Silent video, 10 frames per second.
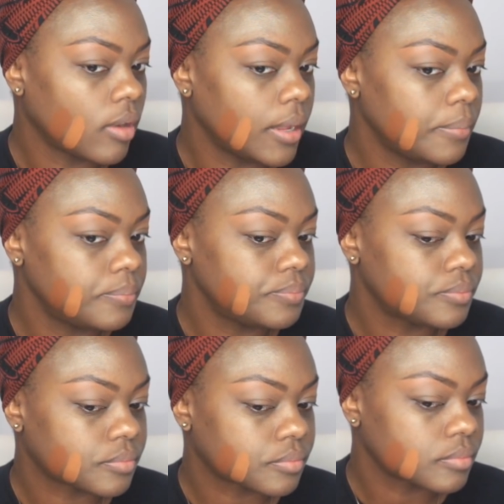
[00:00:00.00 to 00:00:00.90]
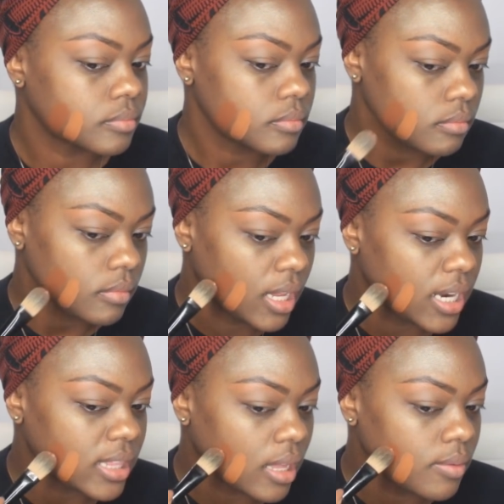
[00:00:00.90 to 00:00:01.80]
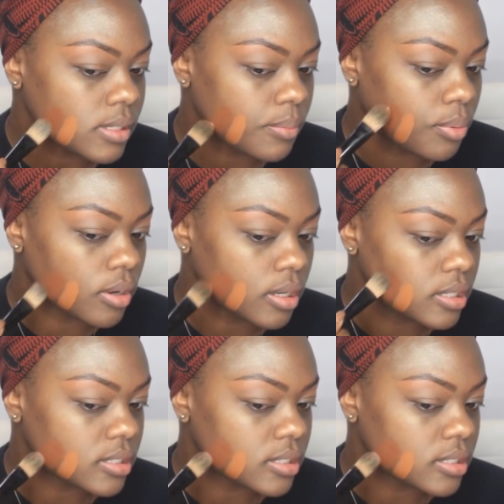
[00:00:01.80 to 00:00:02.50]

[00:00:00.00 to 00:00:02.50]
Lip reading: right? And I think what's important